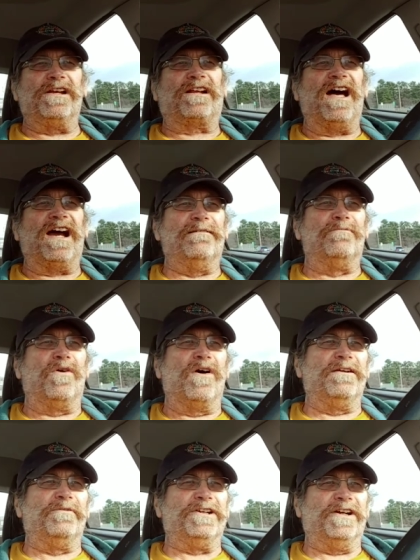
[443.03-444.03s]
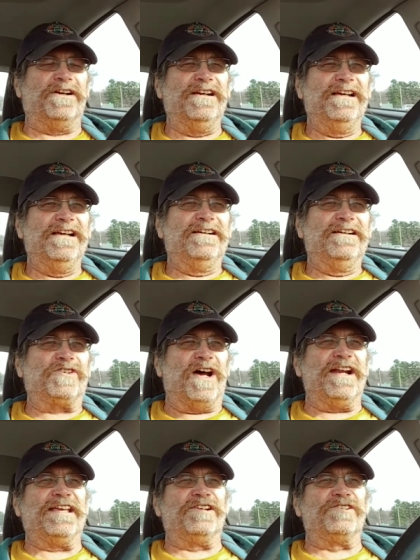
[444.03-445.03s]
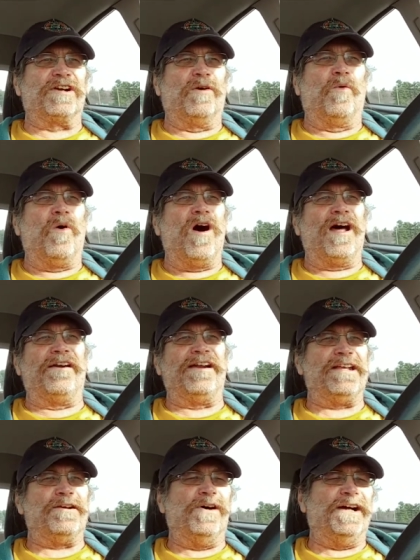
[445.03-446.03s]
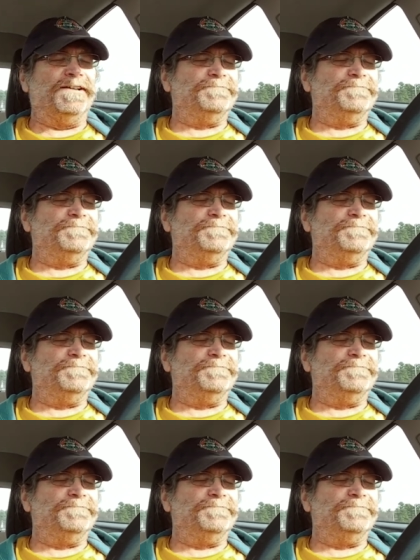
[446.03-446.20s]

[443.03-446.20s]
o'clock in the morning when you're trying to get a drink of water anyway.